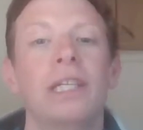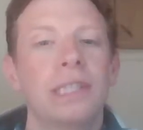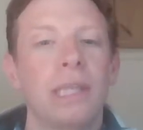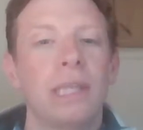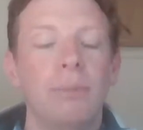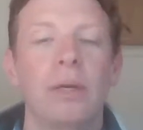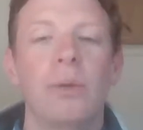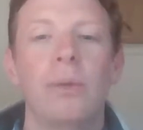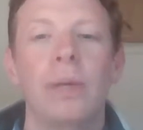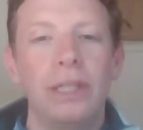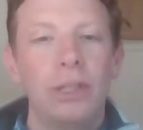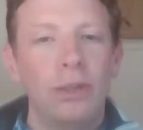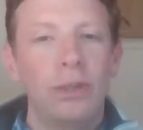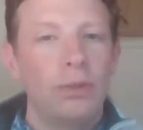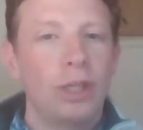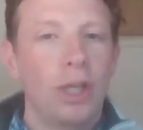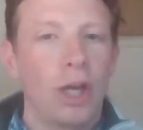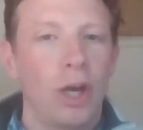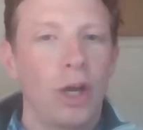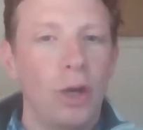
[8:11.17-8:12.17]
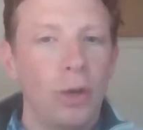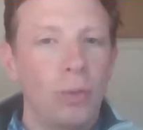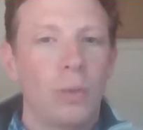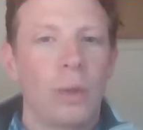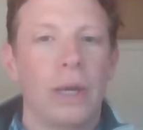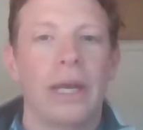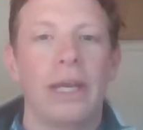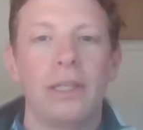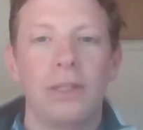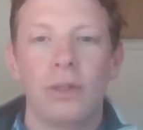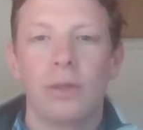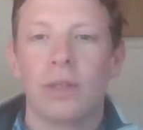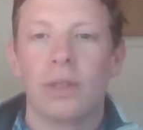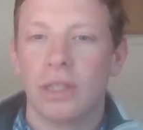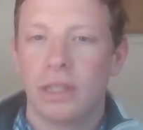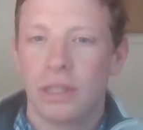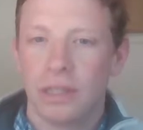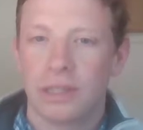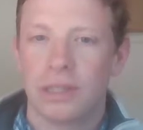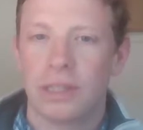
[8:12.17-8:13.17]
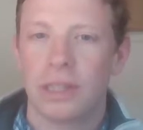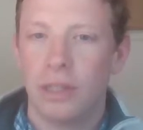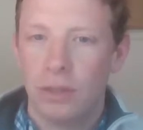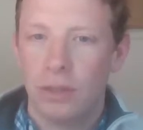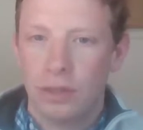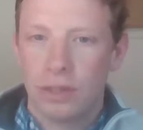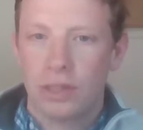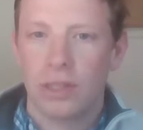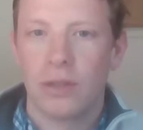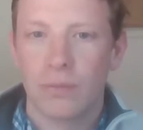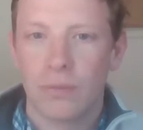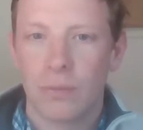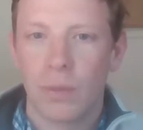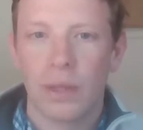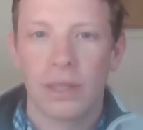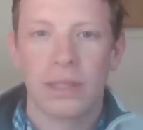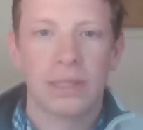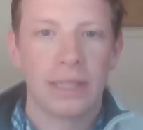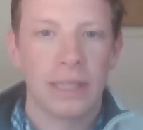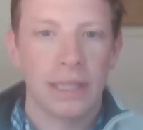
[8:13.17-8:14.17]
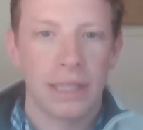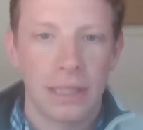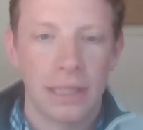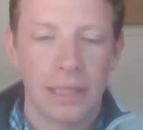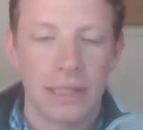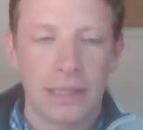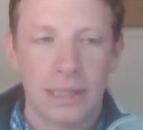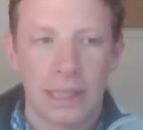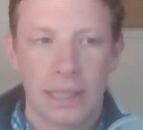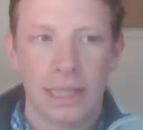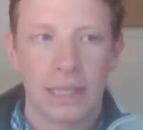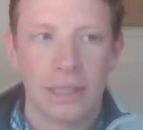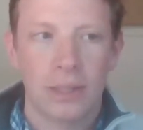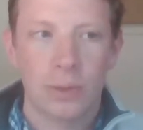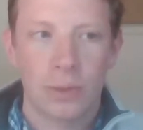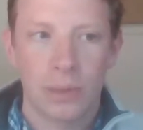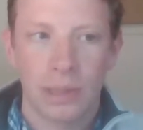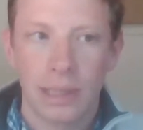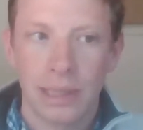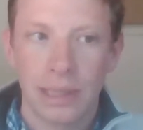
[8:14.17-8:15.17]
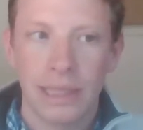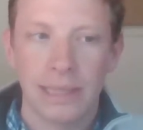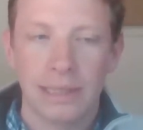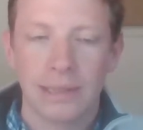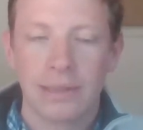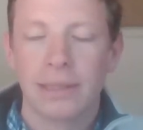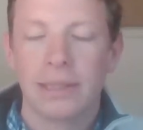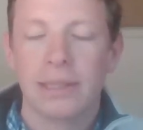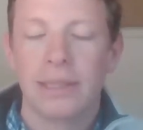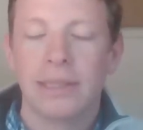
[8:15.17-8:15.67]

somewhere where you go where you can consider yourself one of the intellectual elite